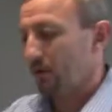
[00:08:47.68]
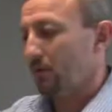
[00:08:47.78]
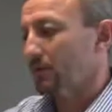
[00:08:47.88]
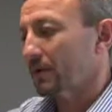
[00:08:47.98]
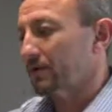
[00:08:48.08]
Now
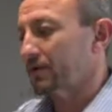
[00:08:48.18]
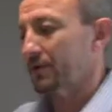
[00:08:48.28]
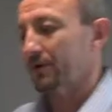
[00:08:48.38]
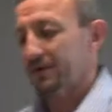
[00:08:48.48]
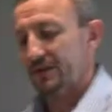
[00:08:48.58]
what I'm going to
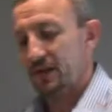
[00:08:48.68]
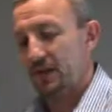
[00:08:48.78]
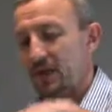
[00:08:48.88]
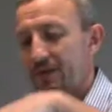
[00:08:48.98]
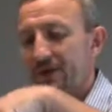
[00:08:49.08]
do is,
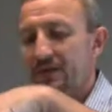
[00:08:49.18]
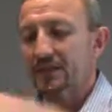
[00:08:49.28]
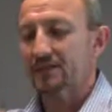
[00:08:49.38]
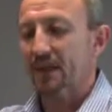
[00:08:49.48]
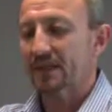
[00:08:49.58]
this
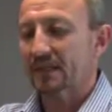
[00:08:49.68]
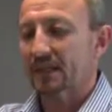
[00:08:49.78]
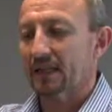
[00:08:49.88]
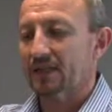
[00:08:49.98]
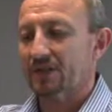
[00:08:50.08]
is
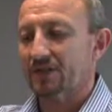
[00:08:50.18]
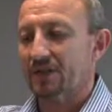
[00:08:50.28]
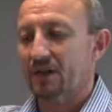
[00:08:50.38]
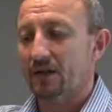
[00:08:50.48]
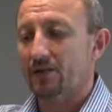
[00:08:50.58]
basically
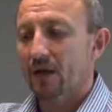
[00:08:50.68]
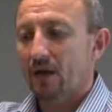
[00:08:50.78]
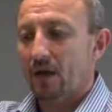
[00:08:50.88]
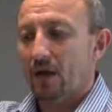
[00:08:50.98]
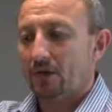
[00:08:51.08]
just an
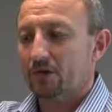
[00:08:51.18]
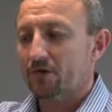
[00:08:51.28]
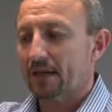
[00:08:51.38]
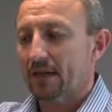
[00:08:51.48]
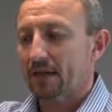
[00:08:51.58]

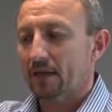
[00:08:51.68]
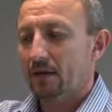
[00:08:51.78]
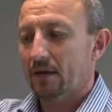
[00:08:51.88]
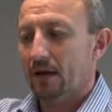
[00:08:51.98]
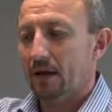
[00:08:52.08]
acrylic
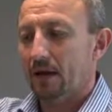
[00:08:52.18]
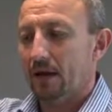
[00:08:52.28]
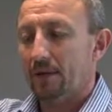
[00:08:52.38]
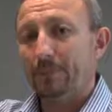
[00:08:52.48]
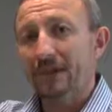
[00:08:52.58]

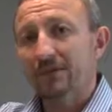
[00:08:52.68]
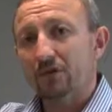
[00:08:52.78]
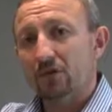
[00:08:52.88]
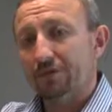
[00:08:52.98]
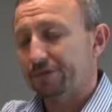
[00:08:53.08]
piece
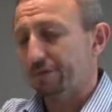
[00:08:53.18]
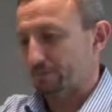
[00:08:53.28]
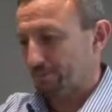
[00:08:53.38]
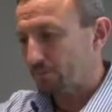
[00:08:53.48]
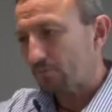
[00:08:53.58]
of
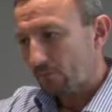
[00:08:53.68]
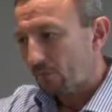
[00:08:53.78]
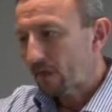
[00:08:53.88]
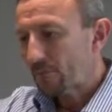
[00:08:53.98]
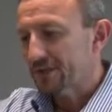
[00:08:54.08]

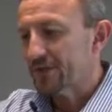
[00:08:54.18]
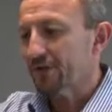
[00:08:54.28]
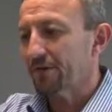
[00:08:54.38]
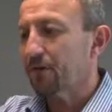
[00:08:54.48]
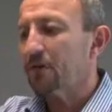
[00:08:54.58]

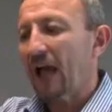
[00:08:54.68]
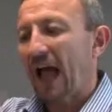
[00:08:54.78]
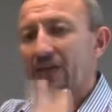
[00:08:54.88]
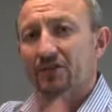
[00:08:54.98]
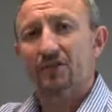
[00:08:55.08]
material,
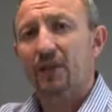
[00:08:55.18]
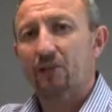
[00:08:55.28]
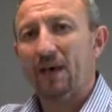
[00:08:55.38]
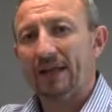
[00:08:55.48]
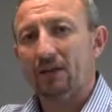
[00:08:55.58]
and it's
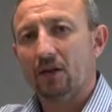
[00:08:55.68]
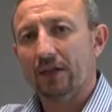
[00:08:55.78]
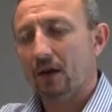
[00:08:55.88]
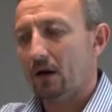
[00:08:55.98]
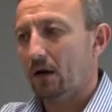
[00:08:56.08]
going to act
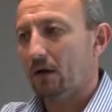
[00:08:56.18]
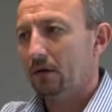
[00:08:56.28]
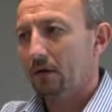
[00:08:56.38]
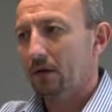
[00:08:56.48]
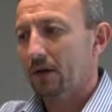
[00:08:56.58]
like
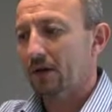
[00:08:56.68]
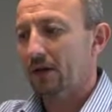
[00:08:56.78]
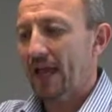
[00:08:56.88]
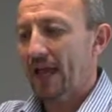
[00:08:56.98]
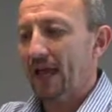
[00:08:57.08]

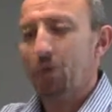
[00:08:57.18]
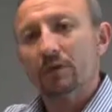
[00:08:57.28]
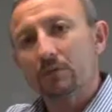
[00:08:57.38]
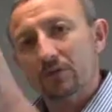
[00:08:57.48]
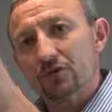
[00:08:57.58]
our hair.
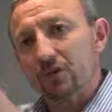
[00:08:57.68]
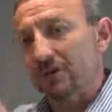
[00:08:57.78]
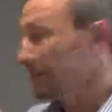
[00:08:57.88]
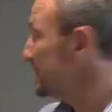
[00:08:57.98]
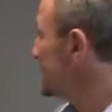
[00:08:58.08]
What I'm going to do
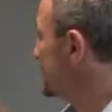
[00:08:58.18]
is I'm going to